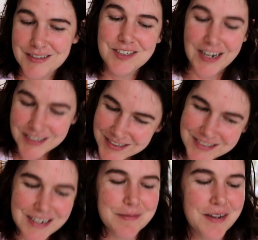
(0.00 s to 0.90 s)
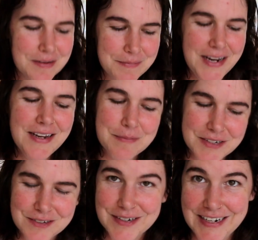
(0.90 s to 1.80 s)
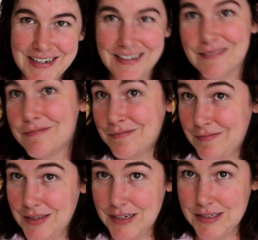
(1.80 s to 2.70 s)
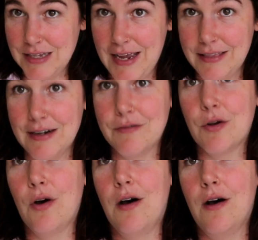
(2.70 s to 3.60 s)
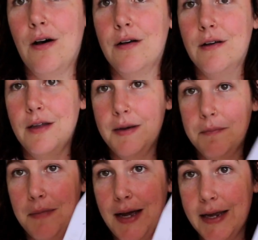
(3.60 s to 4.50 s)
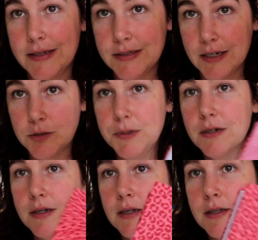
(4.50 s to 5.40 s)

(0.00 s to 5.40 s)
changes that I'm going to make between the design that I've got in my sketchbook.